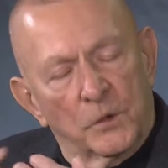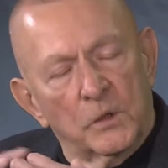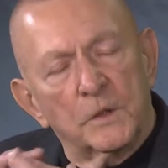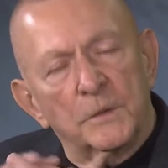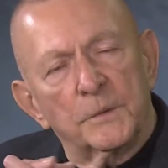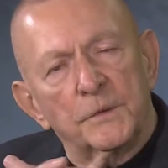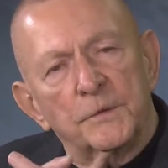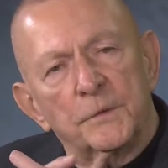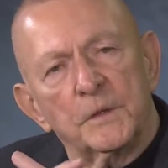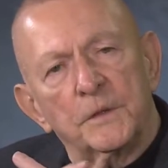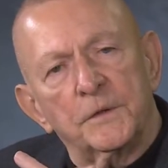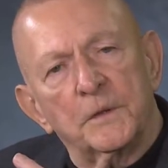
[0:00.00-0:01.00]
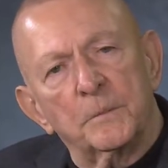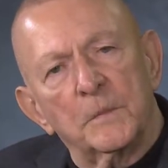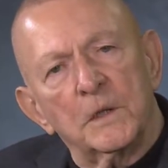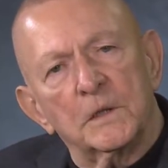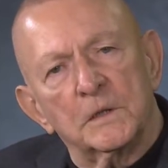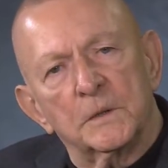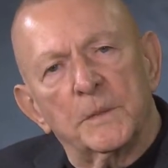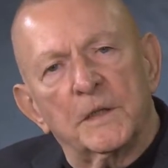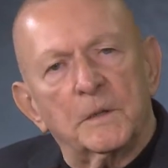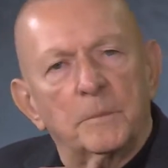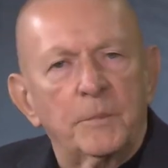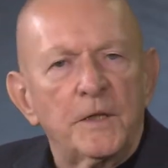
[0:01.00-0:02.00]
War was real to many of the, my
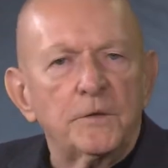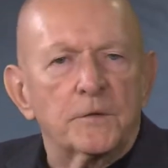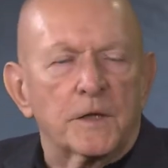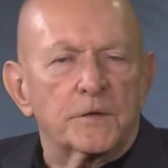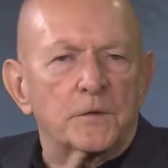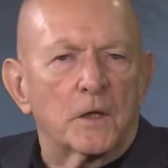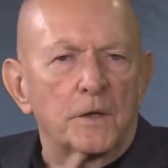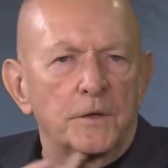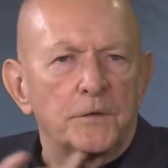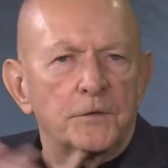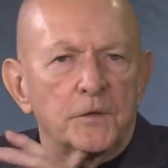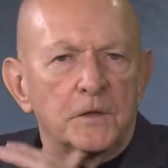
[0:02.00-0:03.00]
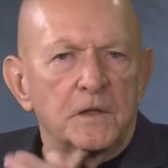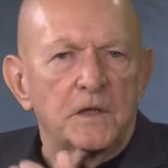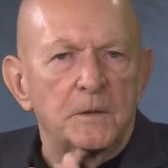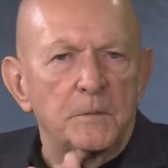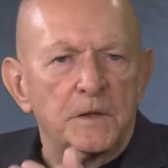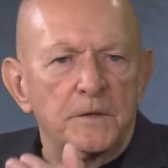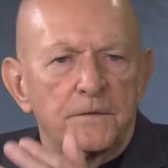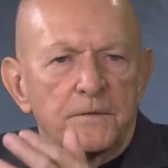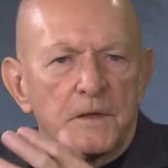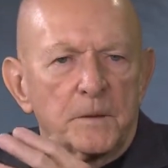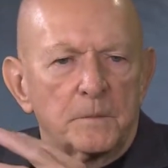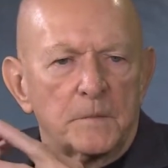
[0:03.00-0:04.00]
compatriots. Others that came in
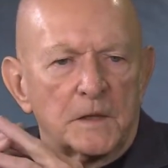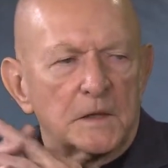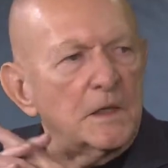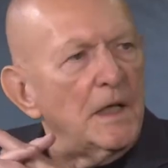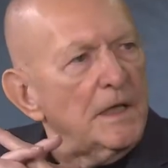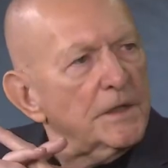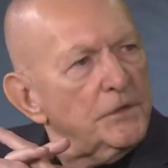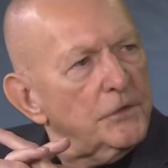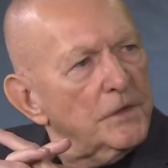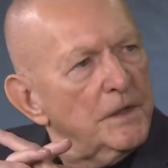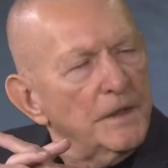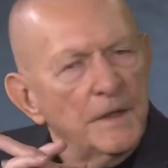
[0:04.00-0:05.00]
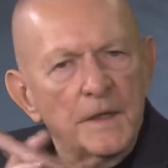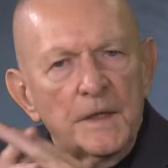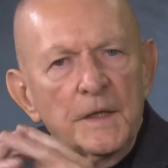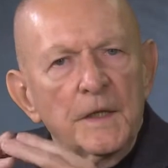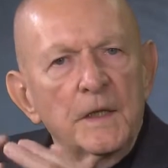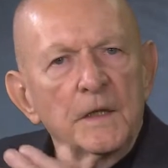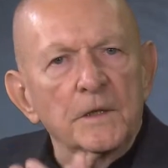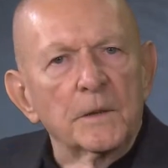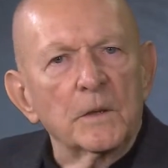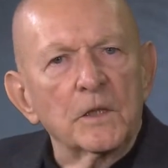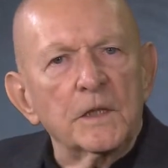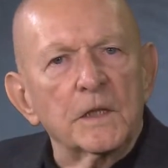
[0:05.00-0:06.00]
from uh, college, uh, they
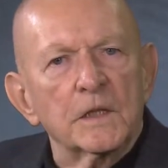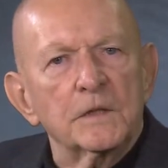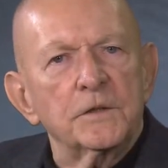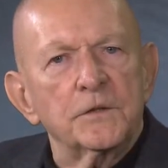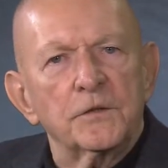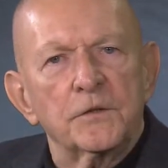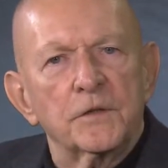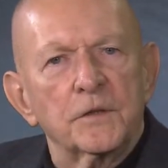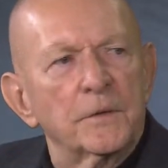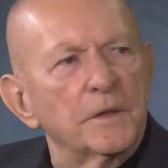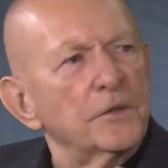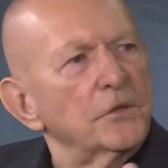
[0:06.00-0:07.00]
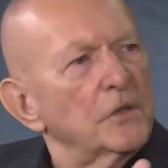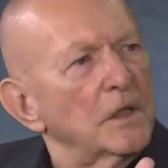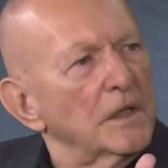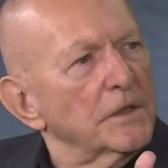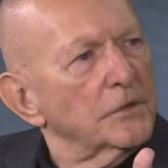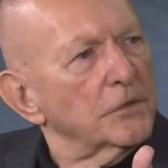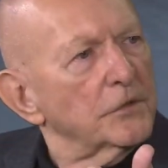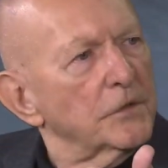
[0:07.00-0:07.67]
were looking at this as the greatest challenge